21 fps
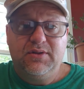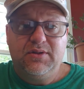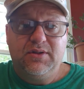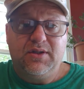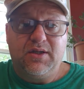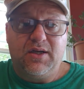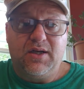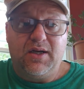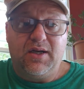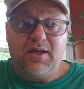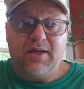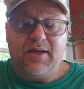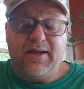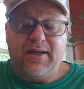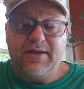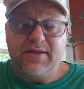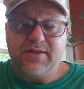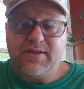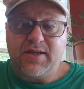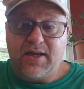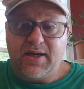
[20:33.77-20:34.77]
And
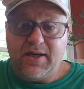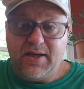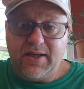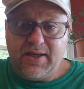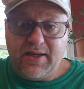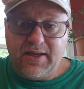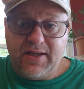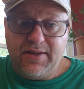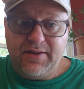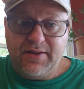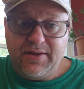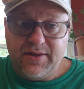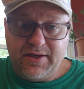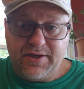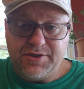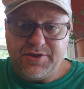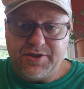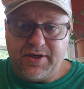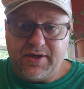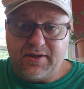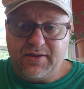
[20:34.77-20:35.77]
he's done it again
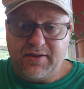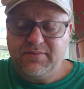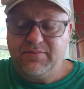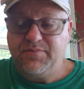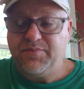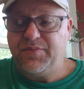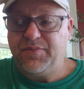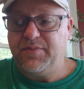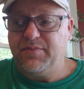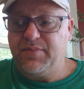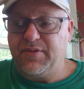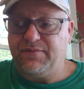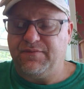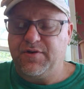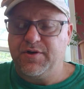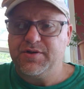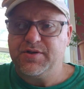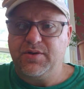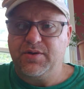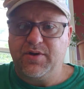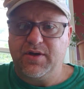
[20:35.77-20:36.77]
this year. But
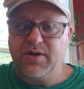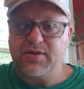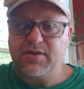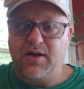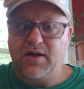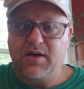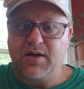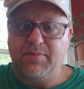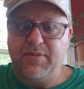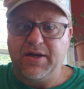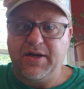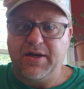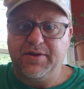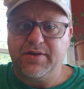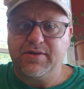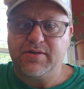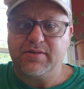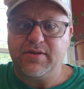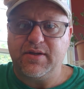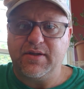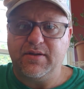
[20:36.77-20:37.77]
first, I want to talk about
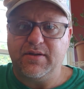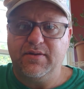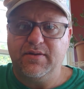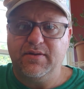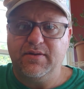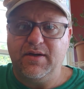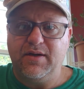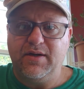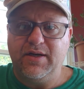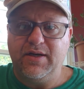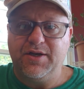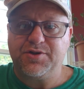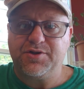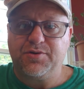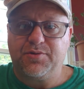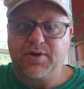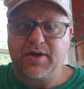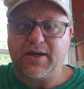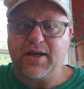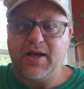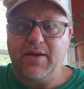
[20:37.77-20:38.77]
this
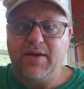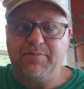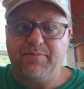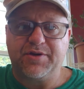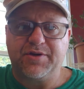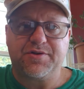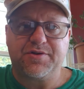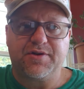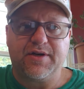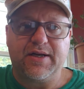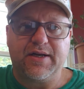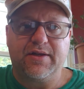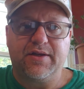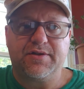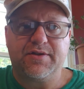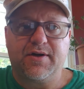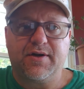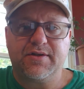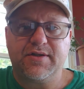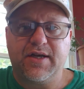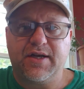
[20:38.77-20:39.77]
historic epic streak that
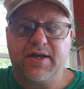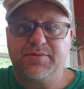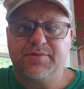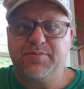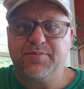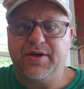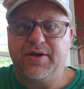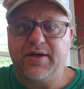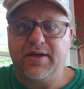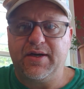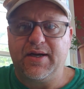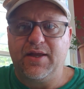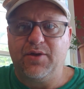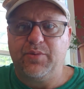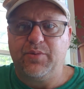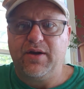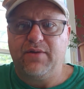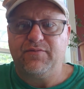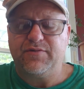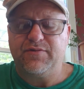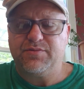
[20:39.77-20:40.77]
Dirte is putting together. We
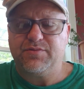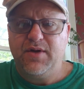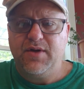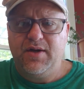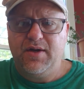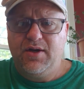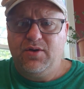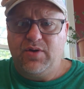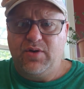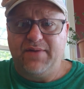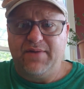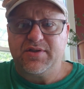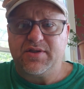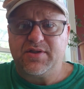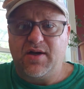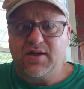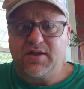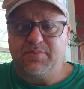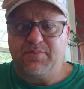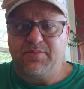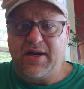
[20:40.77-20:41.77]
haven't
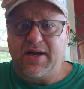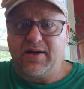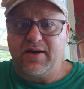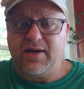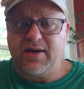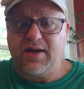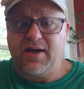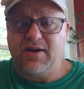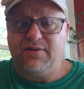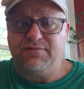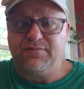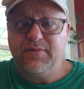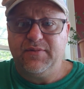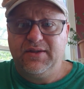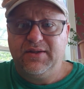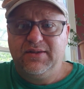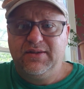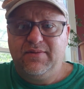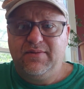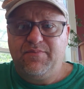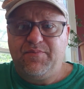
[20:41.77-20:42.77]
talked about it enough.
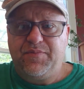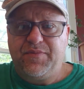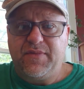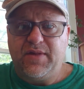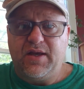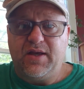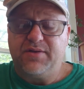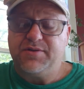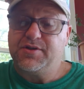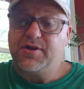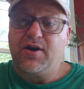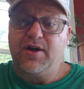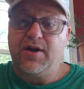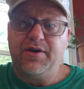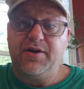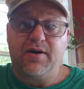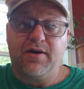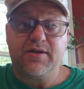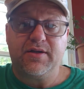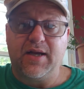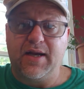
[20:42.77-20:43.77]
And sorry,
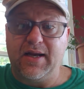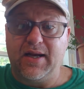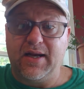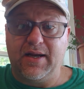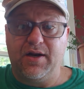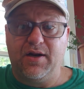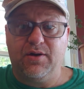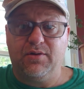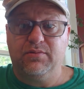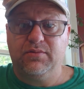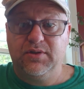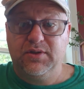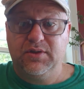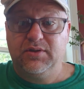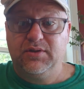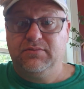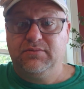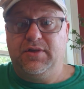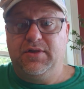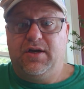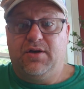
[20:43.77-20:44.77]
Dirte, I know
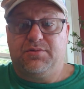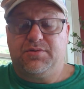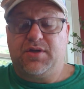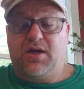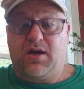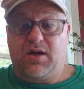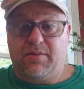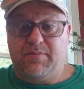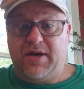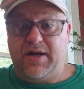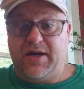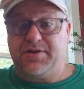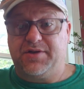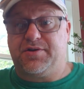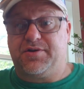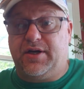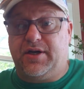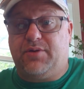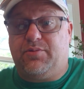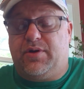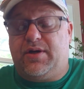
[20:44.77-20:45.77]
you don't talk about a
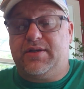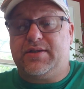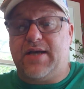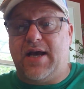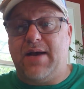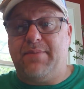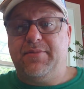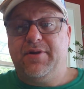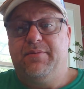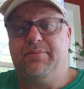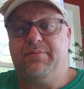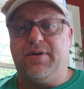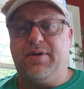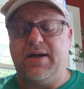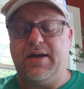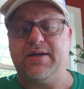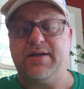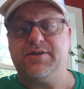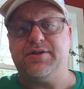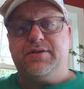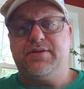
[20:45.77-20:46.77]
streak when it's happening, but
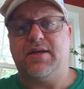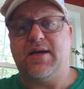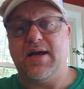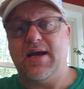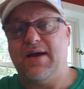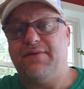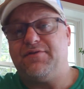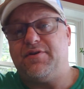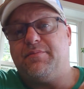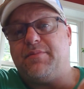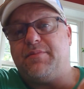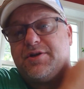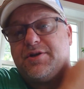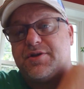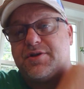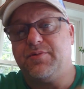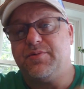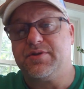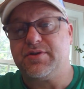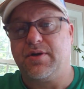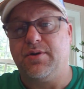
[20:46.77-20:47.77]
I have to
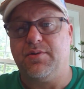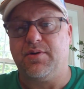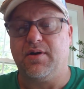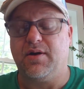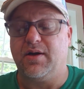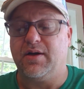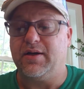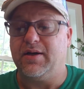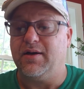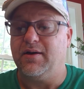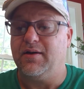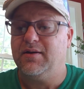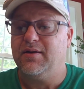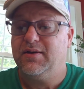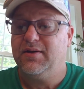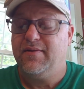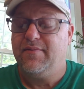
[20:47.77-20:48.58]
mention what's going on here.